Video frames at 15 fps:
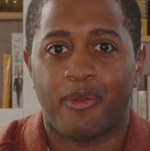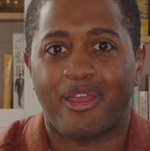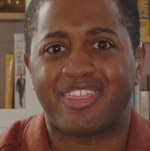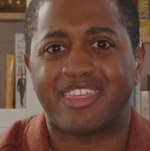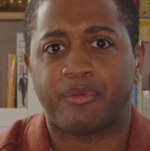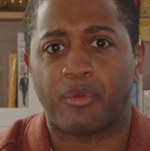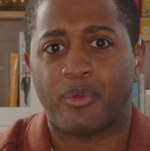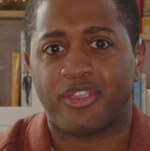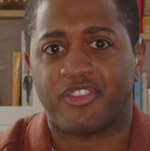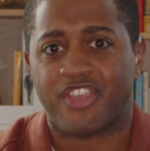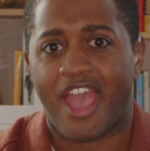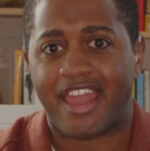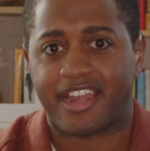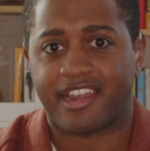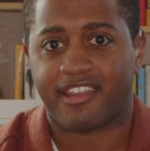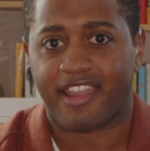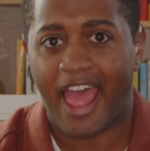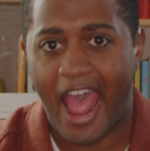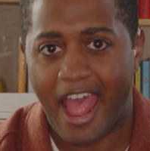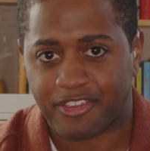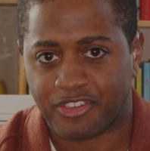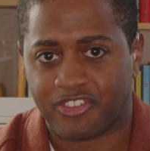I think when we chatted
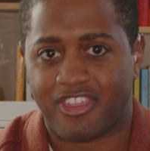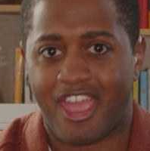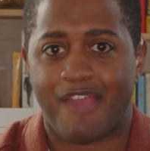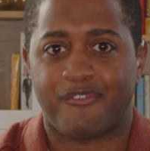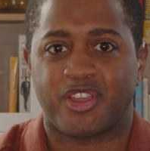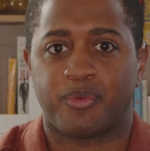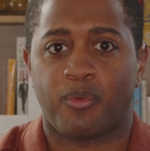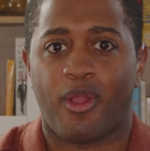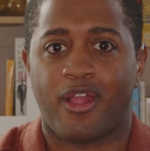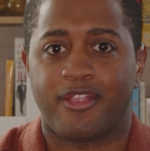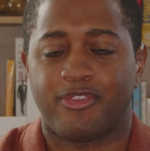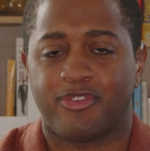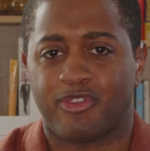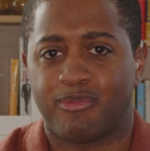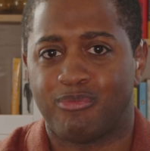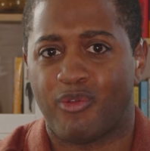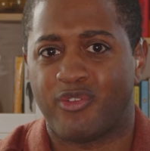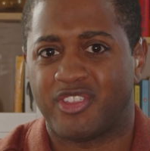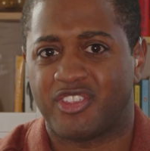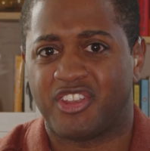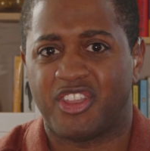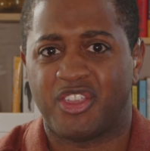last, everyone's
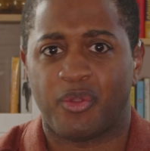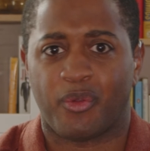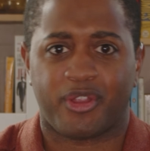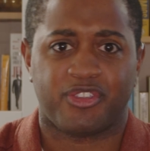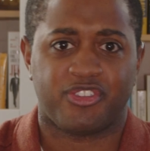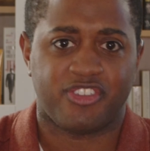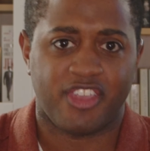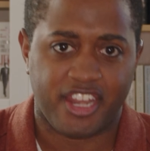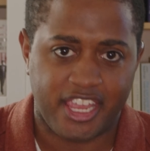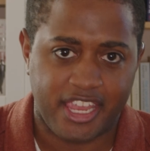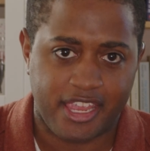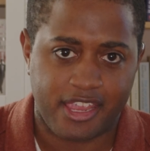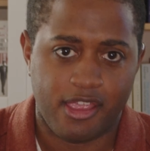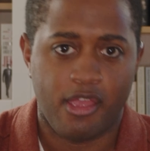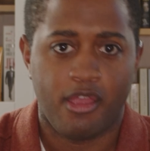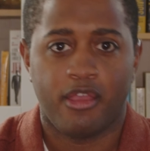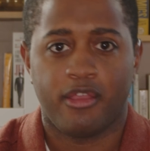moving to New York City.